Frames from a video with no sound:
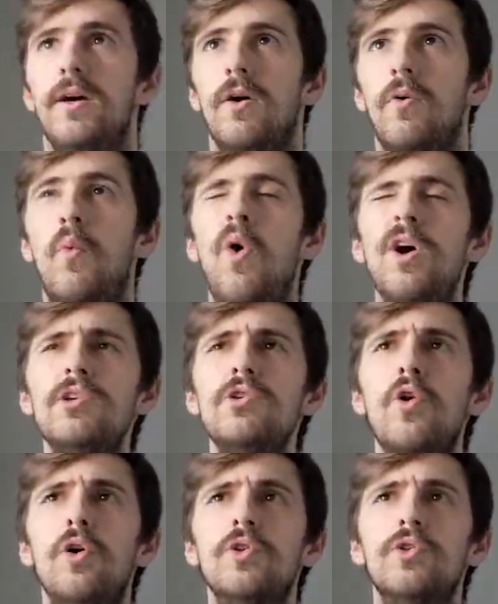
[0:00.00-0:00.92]
What
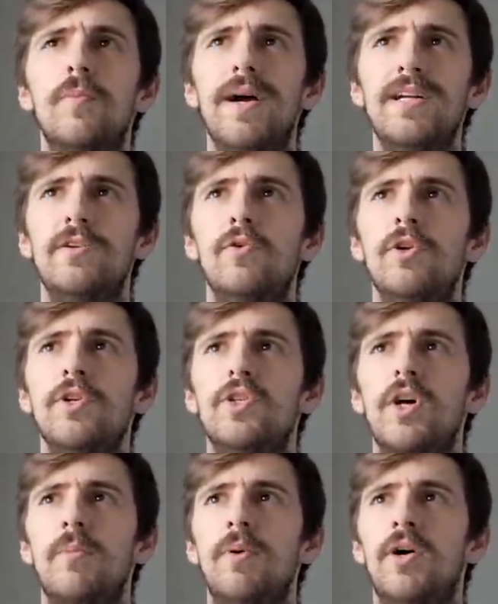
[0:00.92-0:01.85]
you also might notice
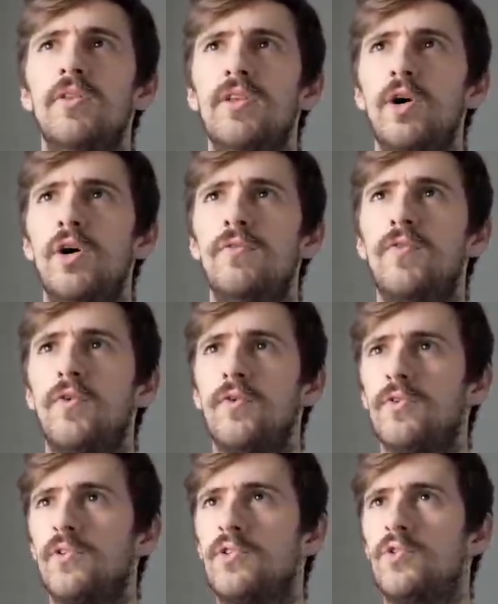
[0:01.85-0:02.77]
about the
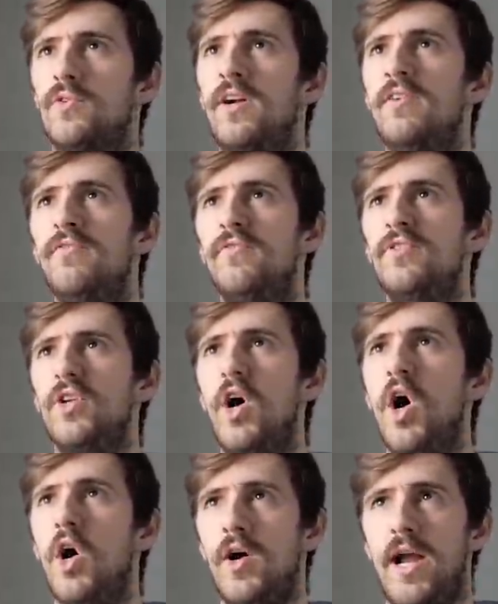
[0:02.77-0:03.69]
Offroader's drifts
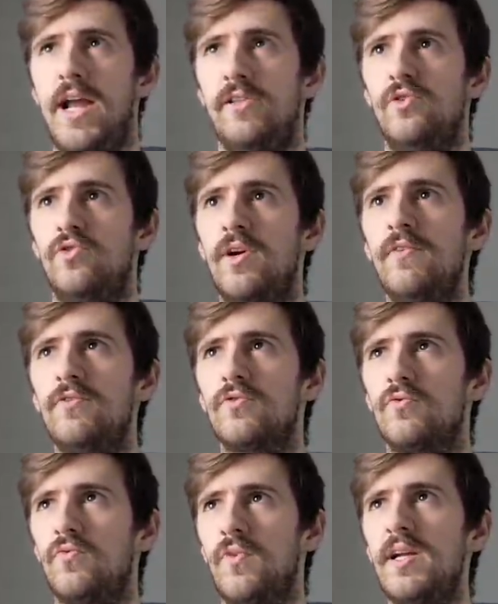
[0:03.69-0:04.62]
are it drifts
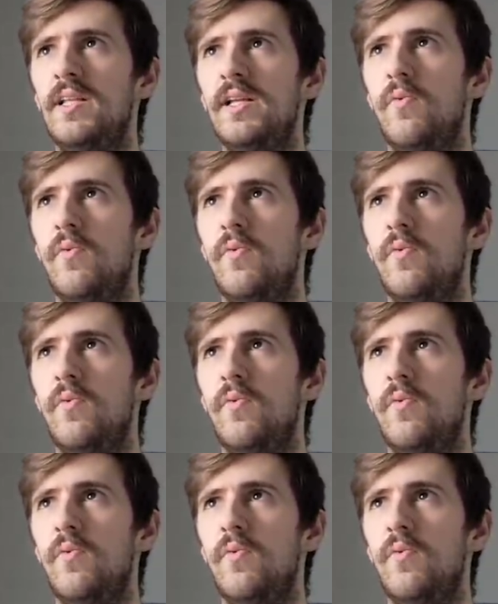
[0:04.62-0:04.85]
really